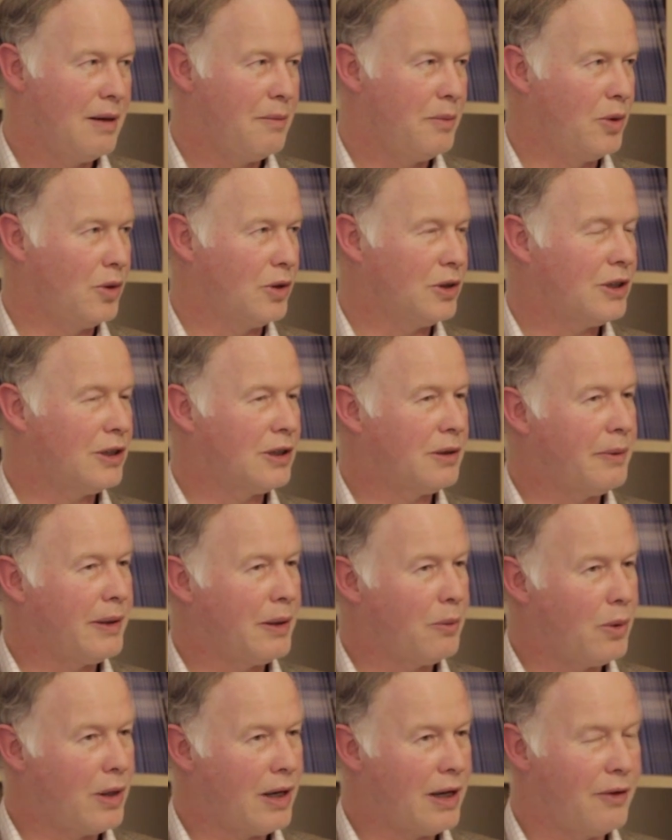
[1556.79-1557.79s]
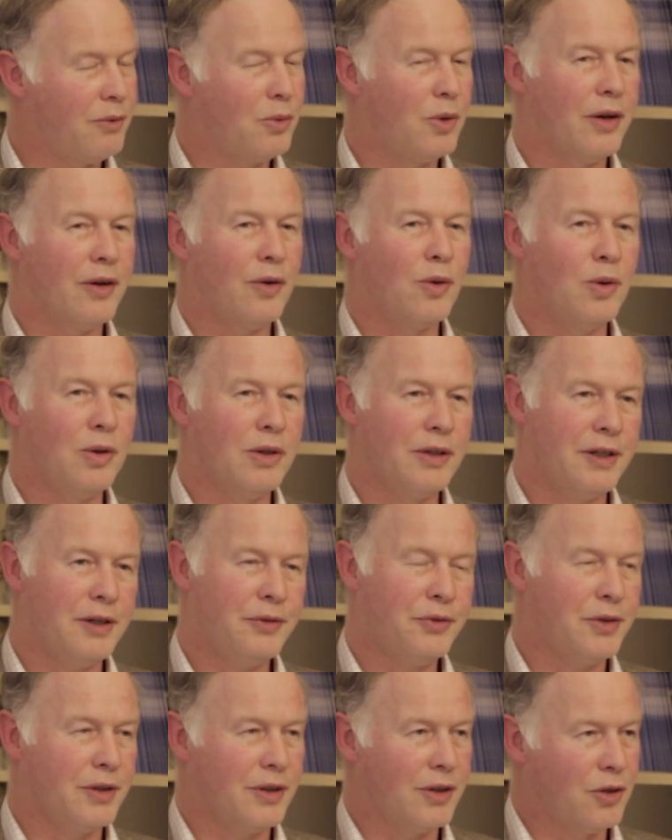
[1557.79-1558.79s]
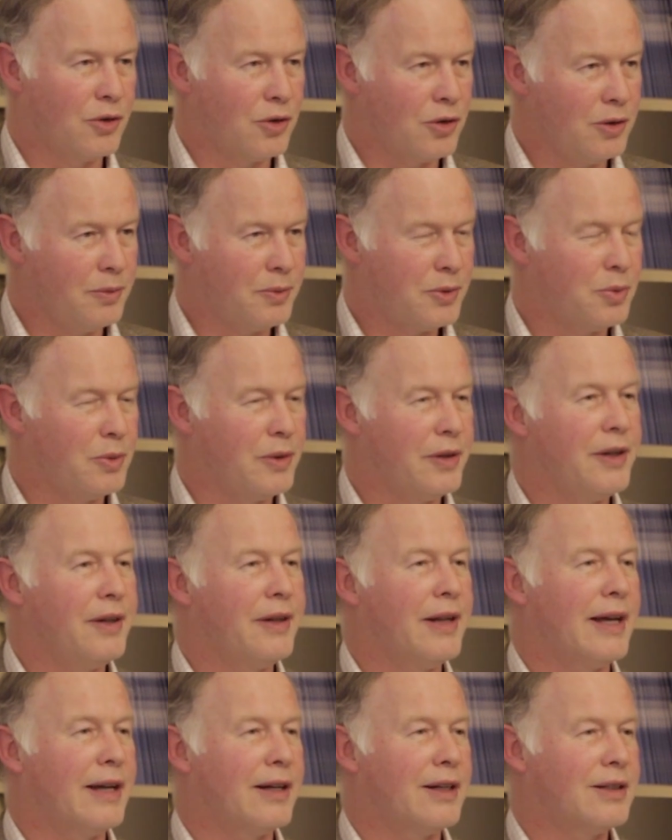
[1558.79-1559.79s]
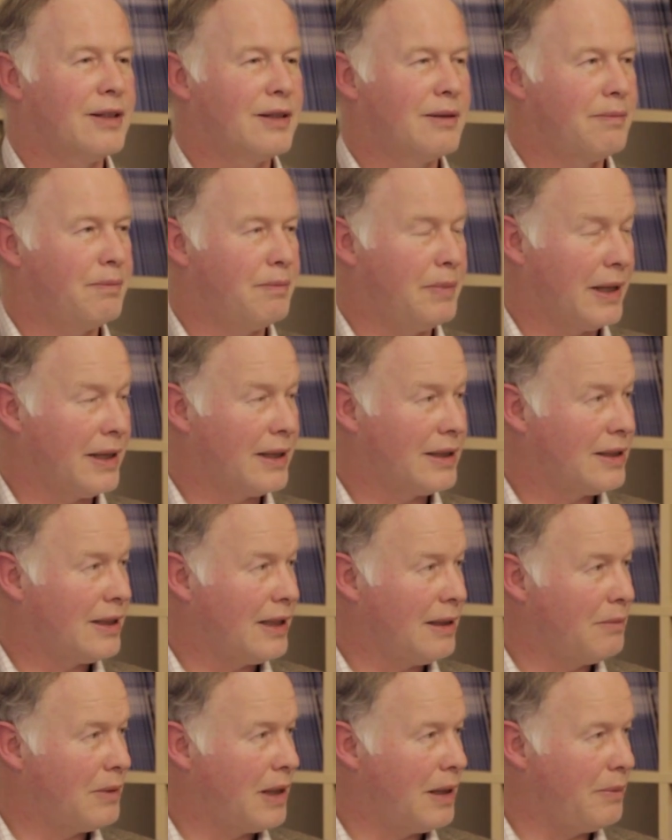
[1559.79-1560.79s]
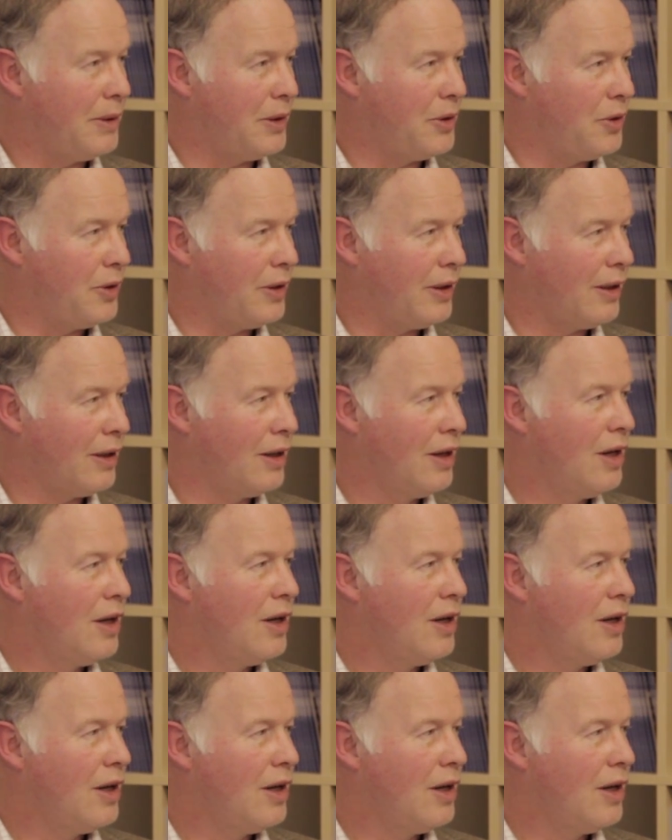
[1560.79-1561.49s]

but also to be aware of what all the different groups within that bigger team might be doing,